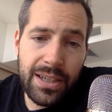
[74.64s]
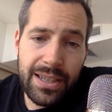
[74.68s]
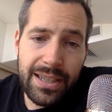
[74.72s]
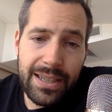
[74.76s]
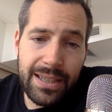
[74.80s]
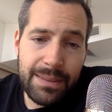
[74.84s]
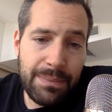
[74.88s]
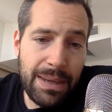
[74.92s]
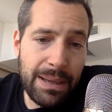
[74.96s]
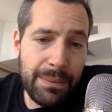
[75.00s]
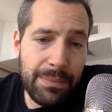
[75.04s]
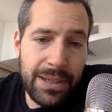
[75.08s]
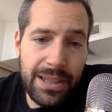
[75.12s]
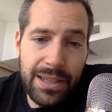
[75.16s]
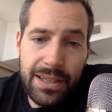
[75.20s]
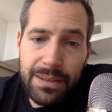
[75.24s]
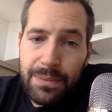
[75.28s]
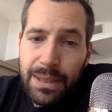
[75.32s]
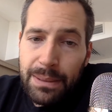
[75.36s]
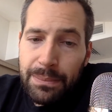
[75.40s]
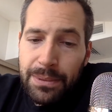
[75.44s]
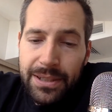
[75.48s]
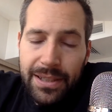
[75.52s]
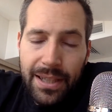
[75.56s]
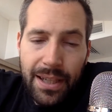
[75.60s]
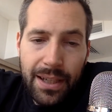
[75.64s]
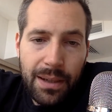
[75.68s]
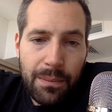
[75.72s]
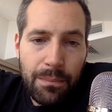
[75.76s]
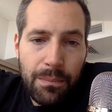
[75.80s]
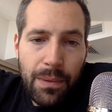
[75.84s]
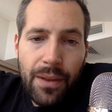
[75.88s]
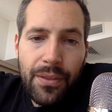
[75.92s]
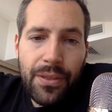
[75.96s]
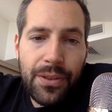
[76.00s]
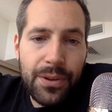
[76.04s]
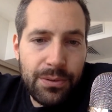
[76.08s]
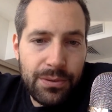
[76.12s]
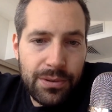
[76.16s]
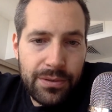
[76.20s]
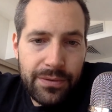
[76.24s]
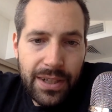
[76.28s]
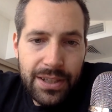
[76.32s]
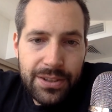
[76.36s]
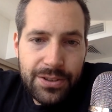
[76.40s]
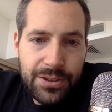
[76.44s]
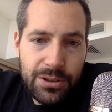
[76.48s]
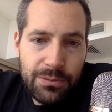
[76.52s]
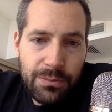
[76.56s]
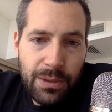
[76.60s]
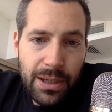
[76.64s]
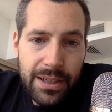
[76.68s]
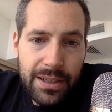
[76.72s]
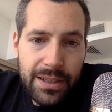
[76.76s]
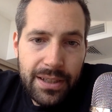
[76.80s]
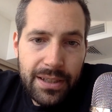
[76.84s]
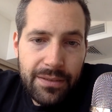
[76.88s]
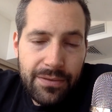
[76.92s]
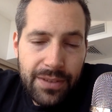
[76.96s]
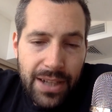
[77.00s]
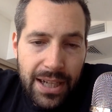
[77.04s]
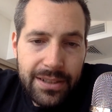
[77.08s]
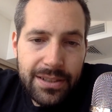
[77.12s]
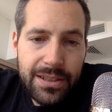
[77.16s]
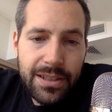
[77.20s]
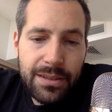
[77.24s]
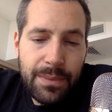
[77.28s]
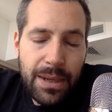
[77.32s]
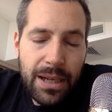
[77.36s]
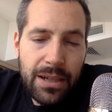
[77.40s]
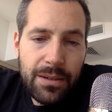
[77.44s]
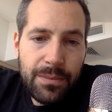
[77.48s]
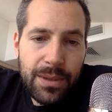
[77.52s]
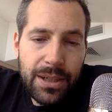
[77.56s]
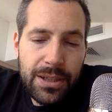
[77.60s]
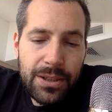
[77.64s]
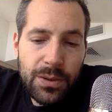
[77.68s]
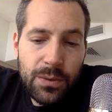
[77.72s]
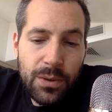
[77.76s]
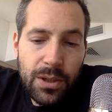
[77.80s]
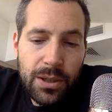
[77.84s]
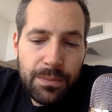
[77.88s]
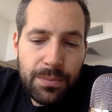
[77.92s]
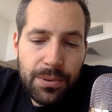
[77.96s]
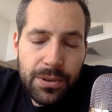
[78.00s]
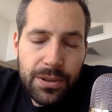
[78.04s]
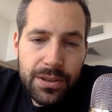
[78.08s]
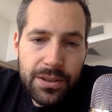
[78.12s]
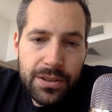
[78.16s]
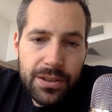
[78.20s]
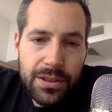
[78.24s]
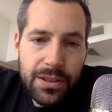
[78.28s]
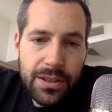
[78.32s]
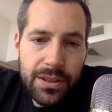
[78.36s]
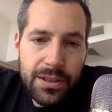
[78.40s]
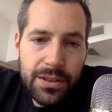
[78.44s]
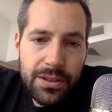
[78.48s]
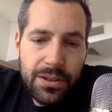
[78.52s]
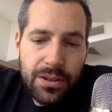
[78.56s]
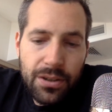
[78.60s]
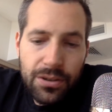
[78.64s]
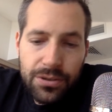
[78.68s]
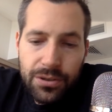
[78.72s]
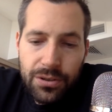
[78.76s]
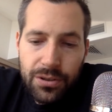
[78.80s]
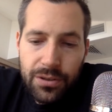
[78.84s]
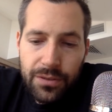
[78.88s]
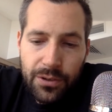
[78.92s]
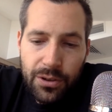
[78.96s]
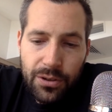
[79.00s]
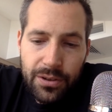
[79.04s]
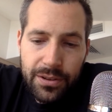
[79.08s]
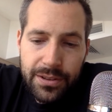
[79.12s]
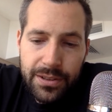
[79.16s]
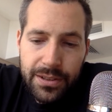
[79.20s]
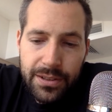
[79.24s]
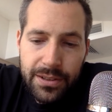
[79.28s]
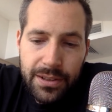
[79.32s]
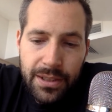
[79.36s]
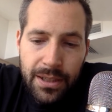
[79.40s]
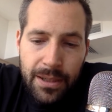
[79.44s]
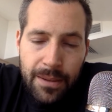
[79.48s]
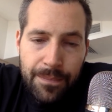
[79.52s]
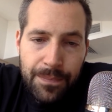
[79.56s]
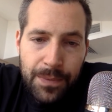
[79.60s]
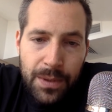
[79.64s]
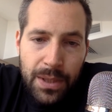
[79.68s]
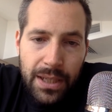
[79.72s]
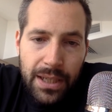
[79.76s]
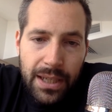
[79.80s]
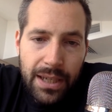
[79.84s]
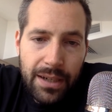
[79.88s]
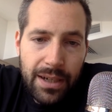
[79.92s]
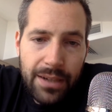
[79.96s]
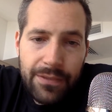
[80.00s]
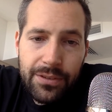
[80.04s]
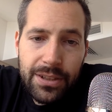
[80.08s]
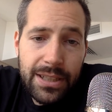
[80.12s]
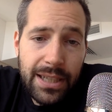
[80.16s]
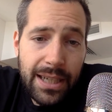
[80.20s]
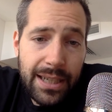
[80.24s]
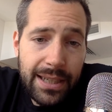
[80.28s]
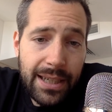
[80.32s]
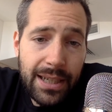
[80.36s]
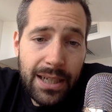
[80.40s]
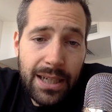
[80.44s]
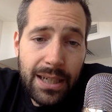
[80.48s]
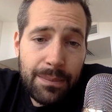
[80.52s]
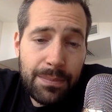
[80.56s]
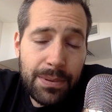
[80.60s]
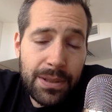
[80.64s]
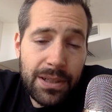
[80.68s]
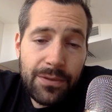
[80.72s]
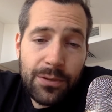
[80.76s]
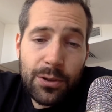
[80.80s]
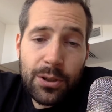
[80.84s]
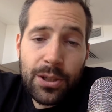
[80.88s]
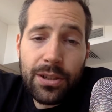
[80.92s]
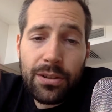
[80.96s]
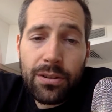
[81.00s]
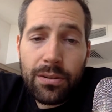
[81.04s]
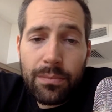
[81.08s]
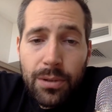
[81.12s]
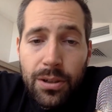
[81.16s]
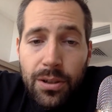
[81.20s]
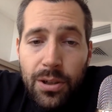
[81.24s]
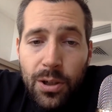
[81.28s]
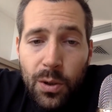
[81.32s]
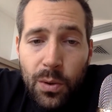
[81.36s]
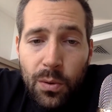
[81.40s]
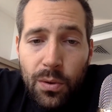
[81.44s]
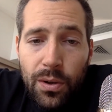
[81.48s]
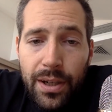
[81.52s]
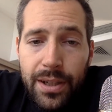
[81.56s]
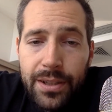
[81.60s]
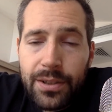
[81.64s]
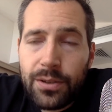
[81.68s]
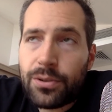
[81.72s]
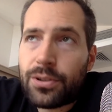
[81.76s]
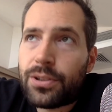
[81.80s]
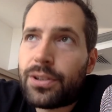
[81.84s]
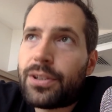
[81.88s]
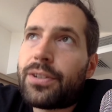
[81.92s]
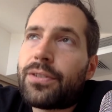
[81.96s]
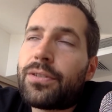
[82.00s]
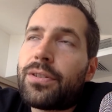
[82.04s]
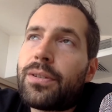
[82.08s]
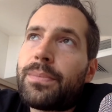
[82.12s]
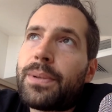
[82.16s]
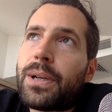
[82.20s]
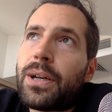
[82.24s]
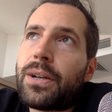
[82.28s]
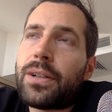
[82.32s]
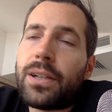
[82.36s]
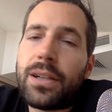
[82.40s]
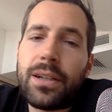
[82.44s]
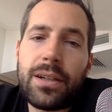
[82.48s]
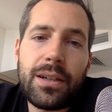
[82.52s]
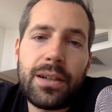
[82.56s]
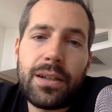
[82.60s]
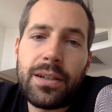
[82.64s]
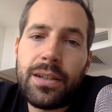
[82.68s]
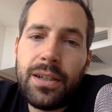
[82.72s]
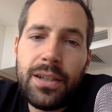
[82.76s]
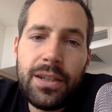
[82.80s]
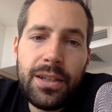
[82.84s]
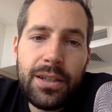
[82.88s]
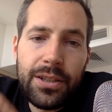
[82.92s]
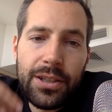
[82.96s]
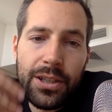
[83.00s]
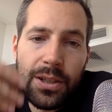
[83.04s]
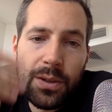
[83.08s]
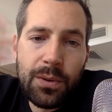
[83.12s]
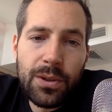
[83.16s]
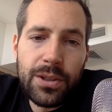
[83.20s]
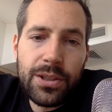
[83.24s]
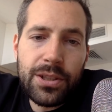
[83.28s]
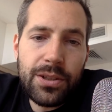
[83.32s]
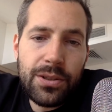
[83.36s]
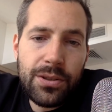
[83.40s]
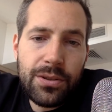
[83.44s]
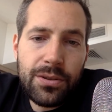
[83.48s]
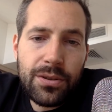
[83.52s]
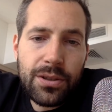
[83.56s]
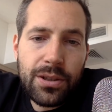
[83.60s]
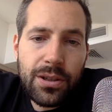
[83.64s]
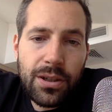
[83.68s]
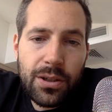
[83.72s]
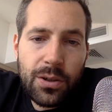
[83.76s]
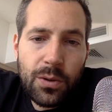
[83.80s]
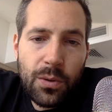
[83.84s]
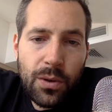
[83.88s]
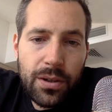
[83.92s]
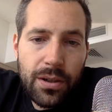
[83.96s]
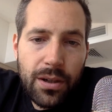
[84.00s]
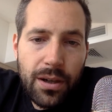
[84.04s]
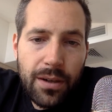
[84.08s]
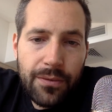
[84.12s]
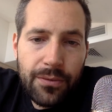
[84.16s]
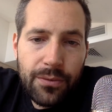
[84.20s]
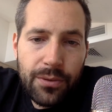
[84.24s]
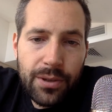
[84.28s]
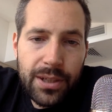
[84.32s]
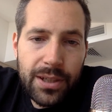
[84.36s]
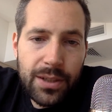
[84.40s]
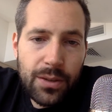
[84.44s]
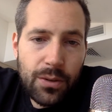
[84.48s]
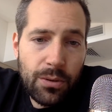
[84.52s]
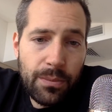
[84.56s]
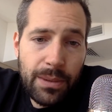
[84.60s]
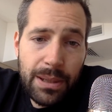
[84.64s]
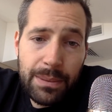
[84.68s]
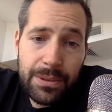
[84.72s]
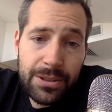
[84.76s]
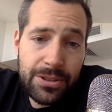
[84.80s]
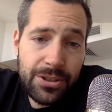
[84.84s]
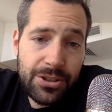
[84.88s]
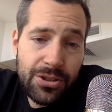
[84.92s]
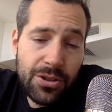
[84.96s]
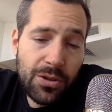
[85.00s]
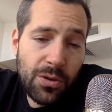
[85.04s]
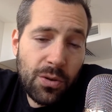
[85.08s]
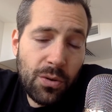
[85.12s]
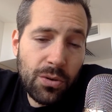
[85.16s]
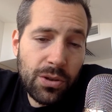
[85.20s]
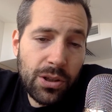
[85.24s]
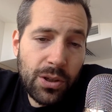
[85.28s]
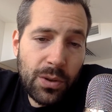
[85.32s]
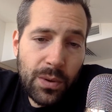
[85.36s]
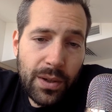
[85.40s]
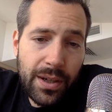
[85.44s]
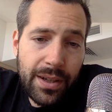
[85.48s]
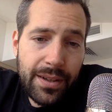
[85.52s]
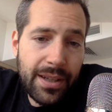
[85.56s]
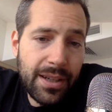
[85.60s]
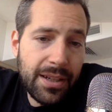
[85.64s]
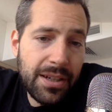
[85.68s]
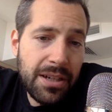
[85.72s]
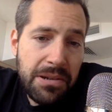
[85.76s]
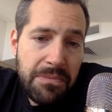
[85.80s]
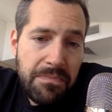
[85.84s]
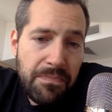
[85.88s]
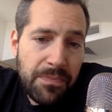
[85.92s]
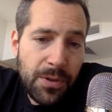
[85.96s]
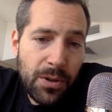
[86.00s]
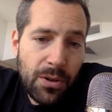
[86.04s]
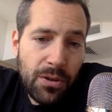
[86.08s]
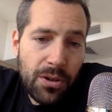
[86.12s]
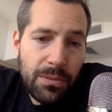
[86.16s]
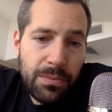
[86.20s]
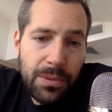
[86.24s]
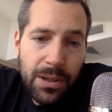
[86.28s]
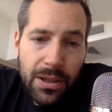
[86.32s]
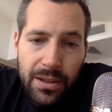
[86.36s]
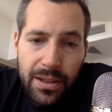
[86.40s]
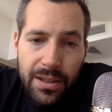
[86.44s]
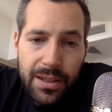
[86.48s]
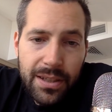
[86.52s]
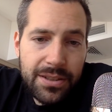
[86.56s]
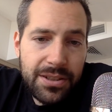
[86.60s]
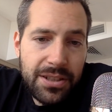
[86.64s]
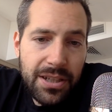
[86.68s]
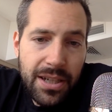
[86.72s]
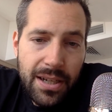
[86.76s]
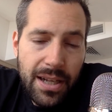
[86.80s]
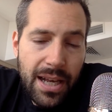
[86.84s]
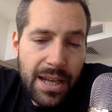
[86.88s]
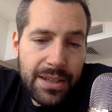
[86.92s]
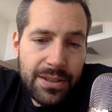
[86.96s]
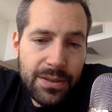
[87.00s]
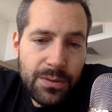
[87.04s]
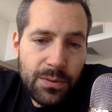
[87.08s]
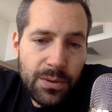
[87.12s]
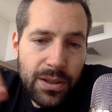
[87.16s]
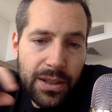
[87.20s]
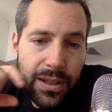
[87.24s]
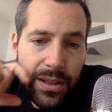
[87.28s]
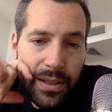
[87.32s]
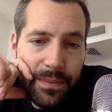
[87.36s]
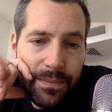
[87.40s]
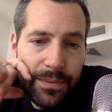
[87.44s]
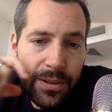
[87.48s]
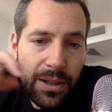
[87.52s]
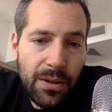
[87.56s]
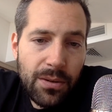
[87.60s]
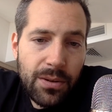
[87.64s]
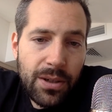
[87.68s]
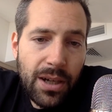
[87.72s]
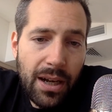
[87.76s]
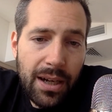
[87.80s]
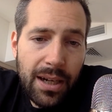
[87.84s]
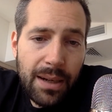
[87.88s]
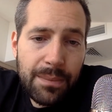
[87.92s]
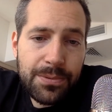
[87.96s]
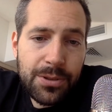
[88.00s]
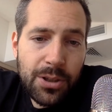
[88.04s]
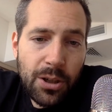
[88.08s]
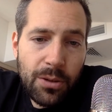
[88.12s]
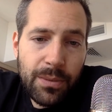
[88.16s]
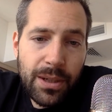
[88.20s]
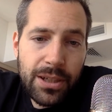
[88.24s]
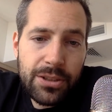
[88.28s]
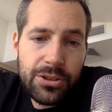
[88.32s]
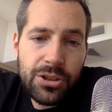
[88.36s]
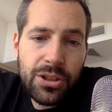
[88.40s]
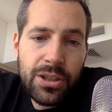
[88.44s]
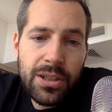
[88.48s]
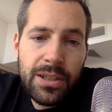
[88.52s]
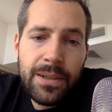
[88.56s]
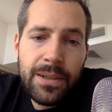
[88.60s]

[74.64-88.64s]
Maybe take a month to invest your money in, if that's the amount of money you want to put into alternative currencies. Every day get up, and if you hear about a coin, or you hear about a new coin offering, or maybe it's just an old coin that you heard about and it hasn't really gone up so much,